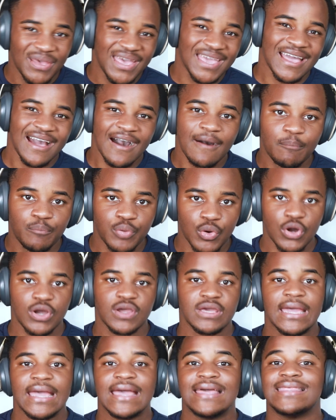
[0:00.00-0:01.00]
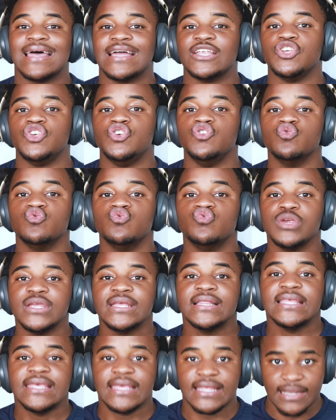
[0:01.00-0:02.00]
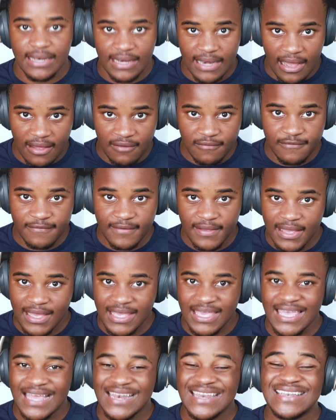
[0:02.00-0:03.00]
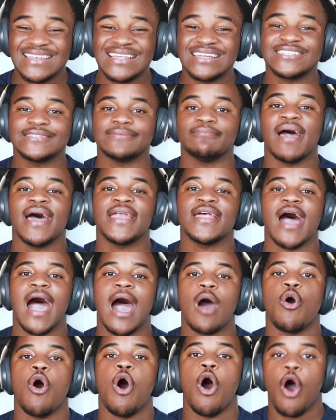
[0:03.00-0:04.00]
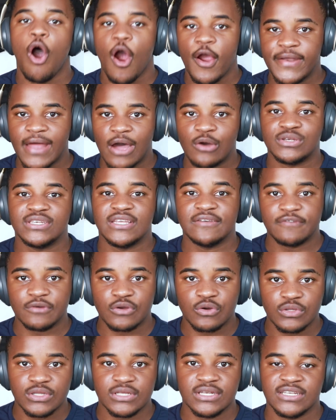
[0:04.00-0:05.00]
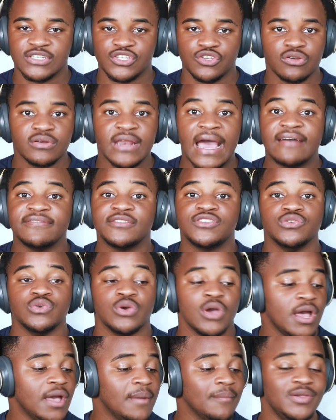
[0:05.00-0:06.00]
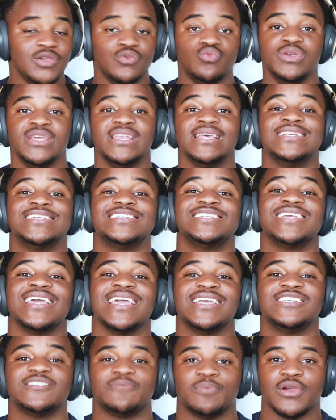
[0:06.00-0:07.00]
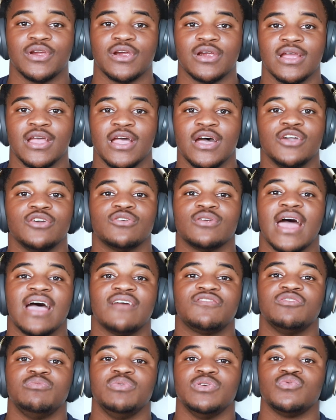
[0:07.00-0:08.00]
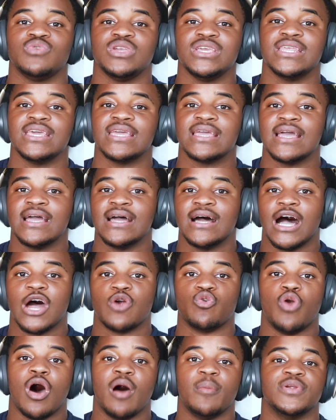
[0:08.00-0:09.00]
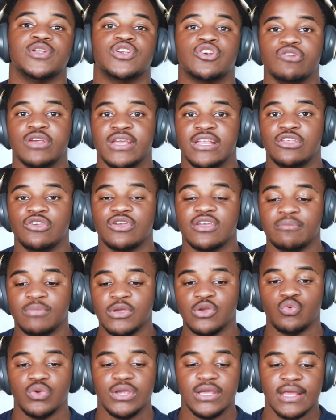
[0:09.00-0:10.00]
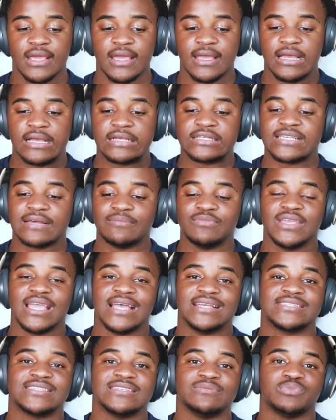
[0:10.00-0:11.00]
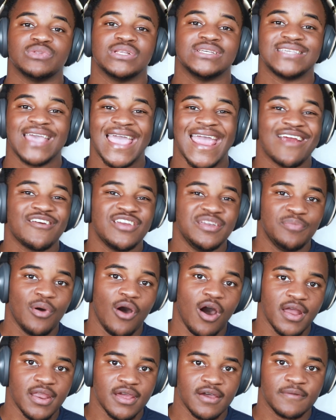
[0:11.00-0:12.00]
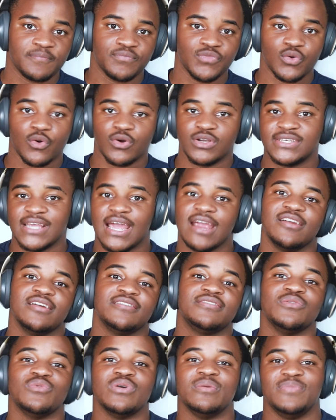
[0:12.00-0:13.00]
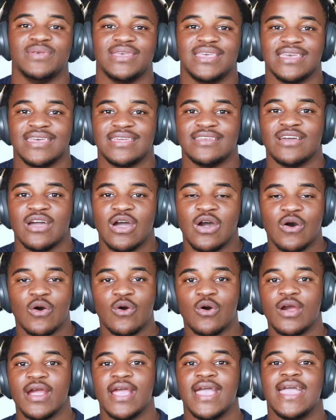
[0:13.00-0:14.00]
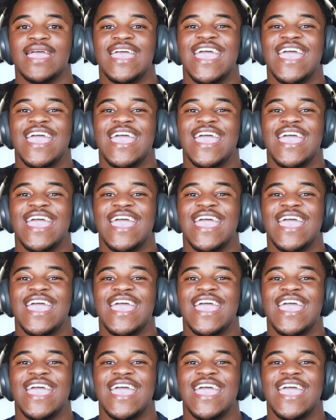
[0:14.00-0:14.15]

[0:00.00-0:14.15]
pick a book that you really love, and it doesn't matter how hard, how difficult it is. You don't have to be reading Shakespeare. You don't have to be reading Robert Greene. You can be reading something as simple as Harry Potter or Diary of the Wimpy Kid or